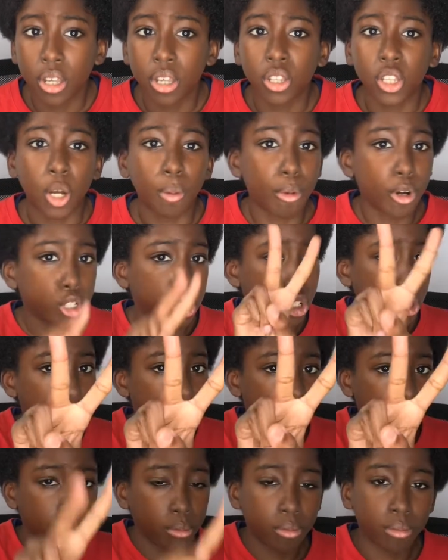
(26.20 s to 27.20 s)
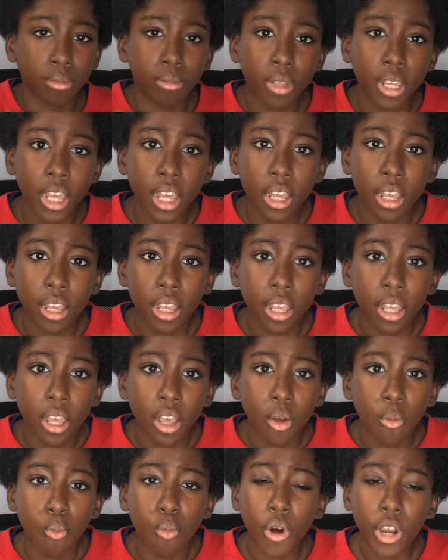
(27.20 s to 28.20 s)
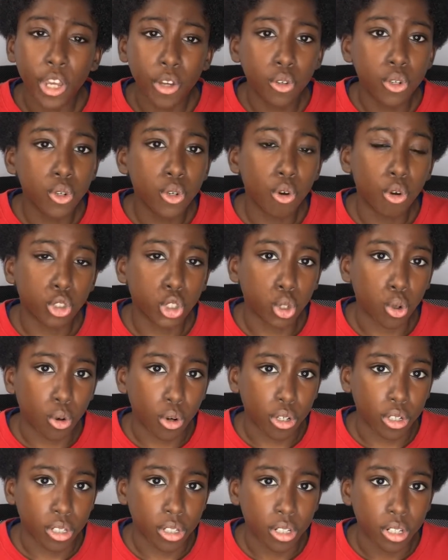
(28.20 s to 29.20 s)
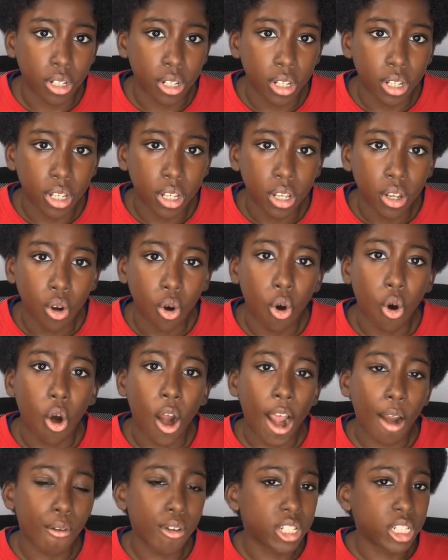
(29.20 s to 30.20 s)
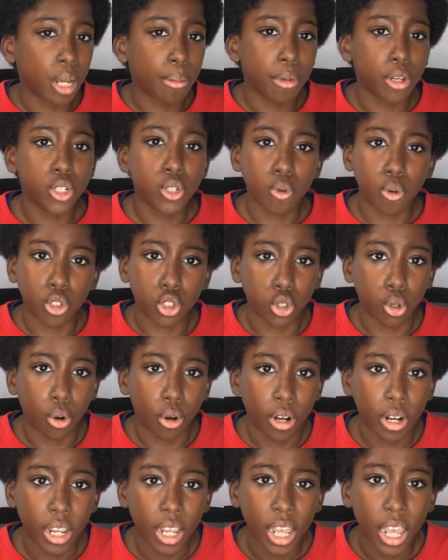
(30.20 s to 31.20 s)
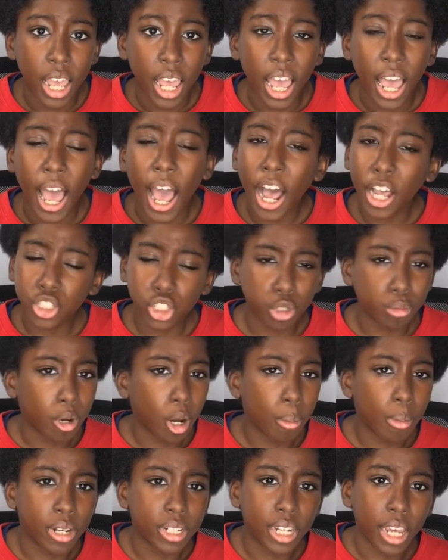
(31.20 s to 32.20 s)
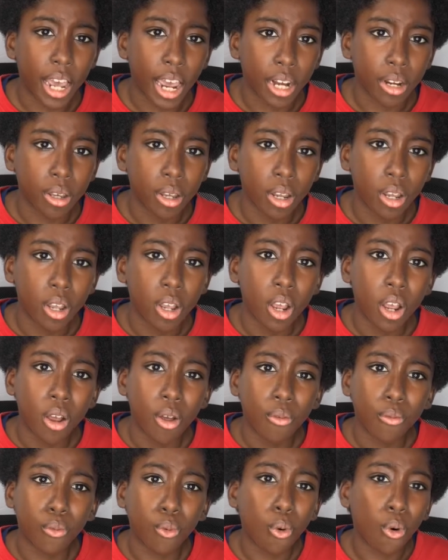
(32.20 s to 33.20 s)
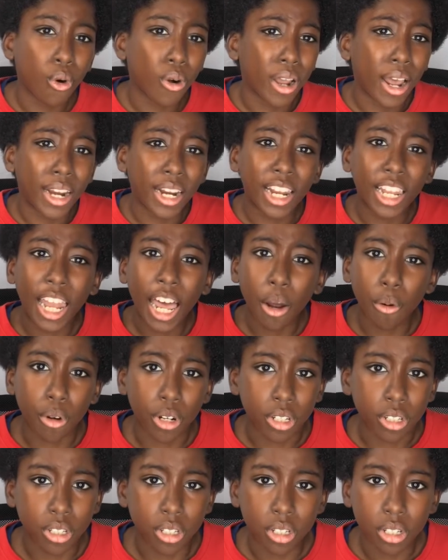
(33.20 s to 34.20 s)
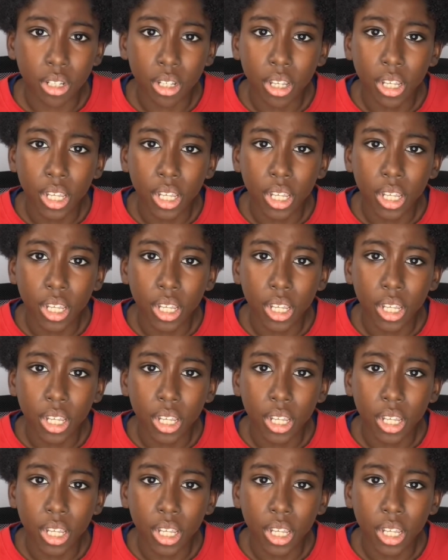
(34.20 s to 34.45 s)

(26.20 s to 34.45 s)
Number 2, when you do your chores. Every time you do a chore, ask your mom and dad for an allowance.